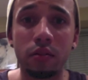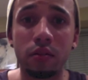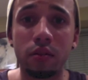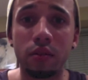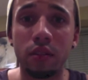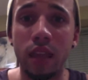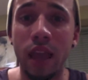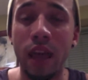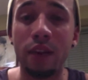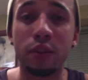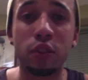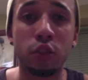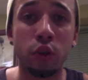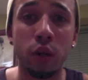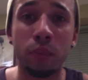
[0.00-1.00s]
they have
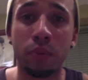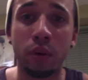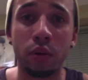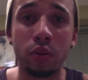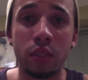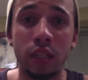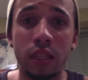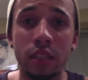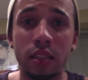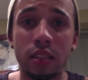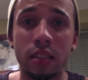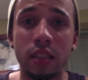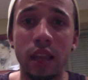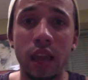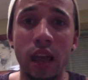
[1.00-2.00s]
soy proteins,
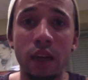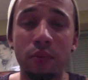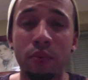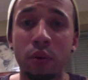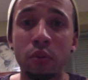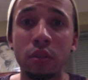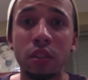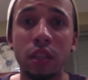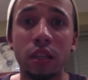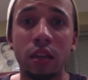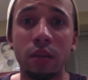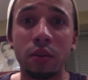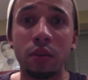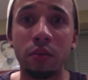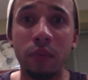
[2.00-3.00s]
they have protein that
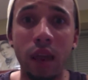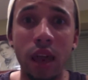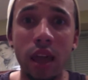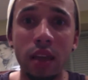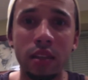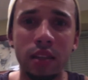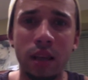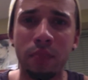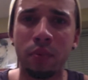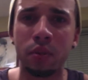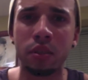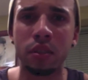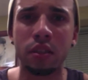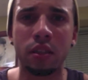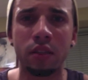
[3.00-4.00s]
comes from eggs, they have
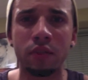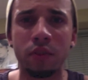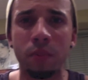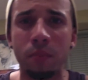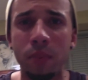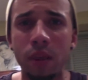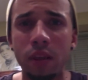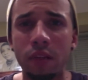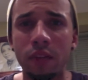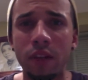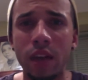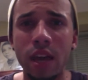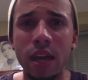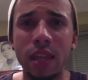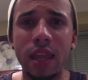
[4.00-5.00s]
protein that comes from beef,
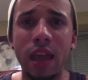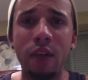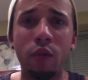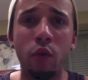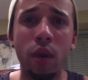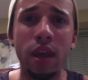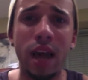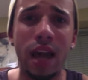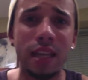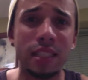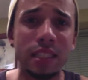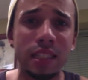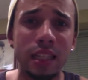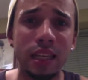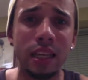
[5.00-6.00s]
they have whey
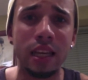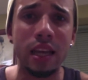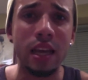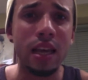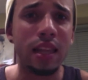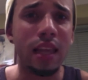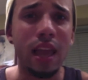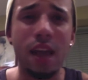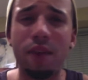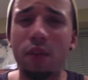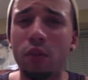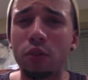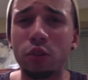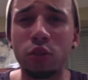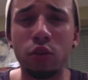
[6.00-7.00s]
isolate, they have
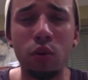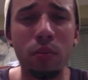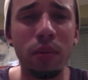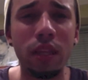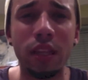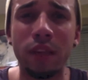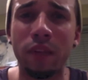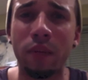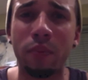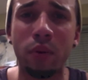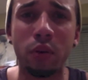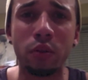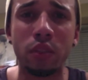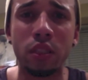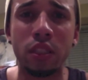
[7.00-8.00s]
so many different
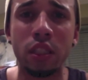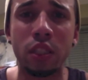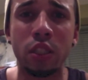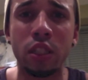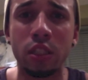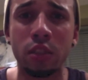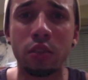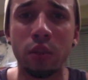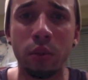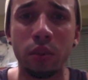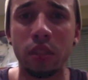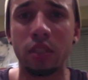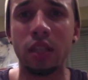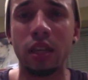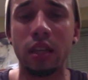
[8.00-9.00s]
proteins that you just don't know what
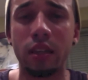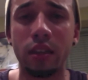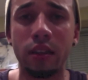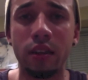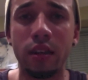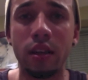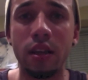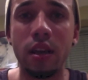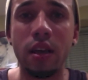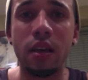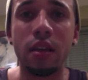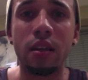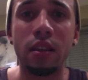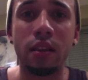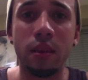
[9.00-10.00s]
to take.
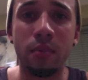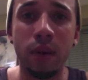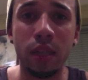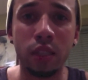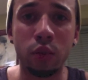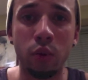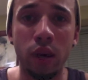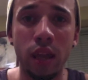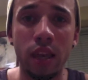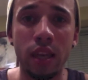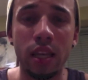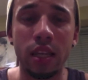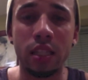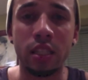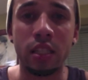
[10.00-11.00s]
The best way
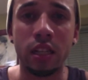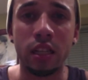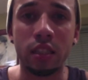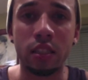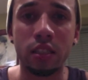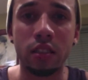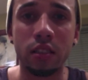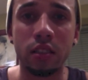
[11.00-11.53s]
is just